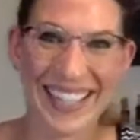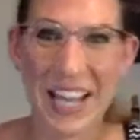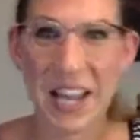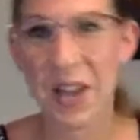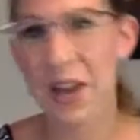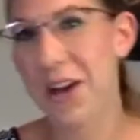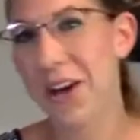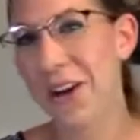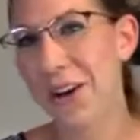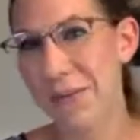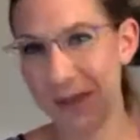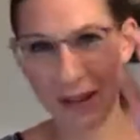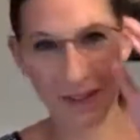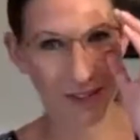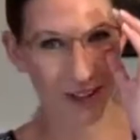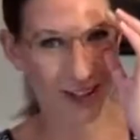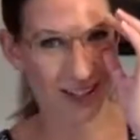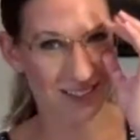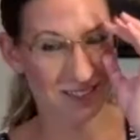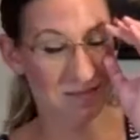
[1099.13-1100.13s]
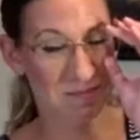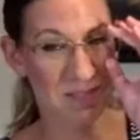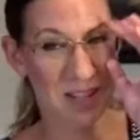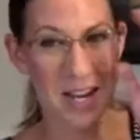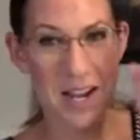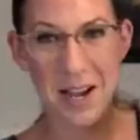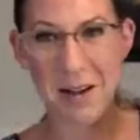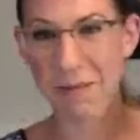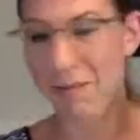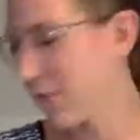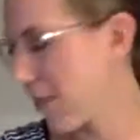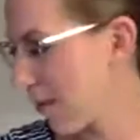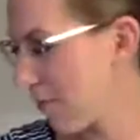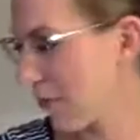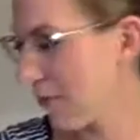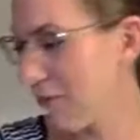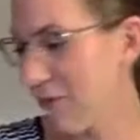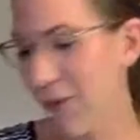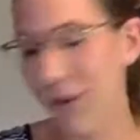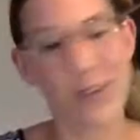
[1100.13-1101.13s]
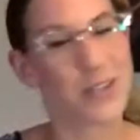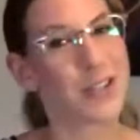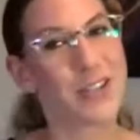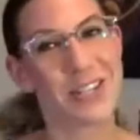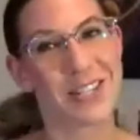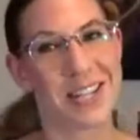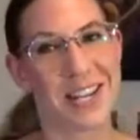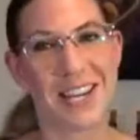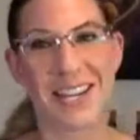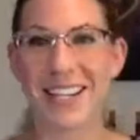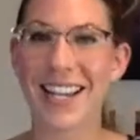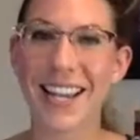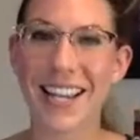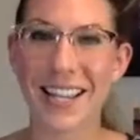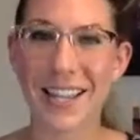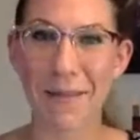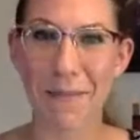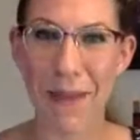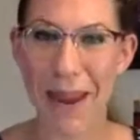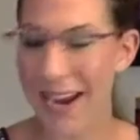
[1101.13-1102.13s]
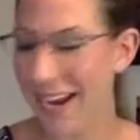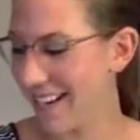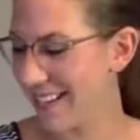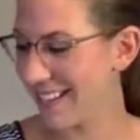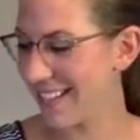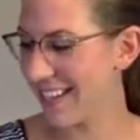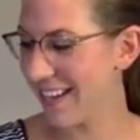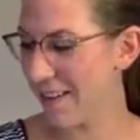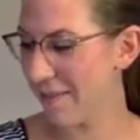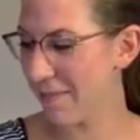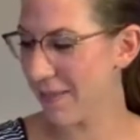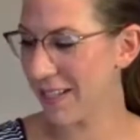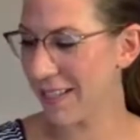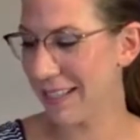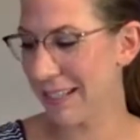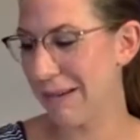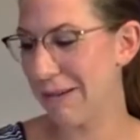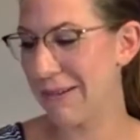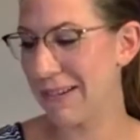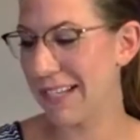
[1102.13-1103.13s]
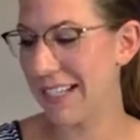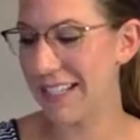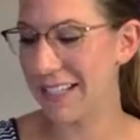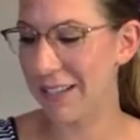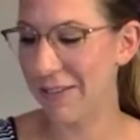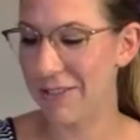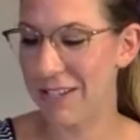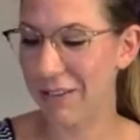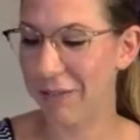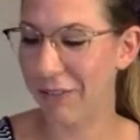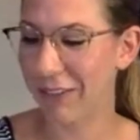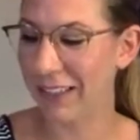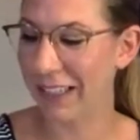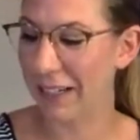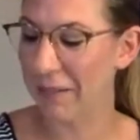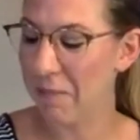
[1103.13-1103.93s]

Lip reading: Oh my word. Number 4 is just a kick in the pants. So differently.